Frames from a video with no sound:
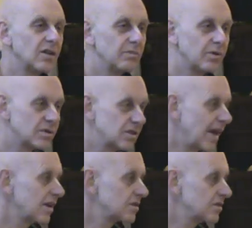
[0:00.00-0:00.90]

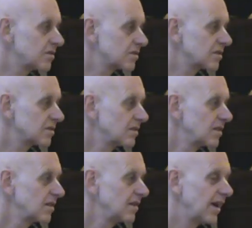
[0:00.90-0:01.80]
personalities,
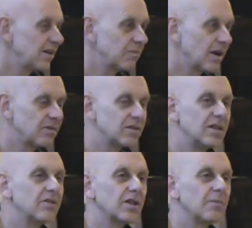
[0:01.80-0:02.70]
and by
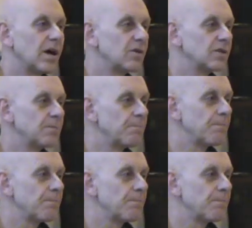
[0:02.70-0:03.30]
hearing about them,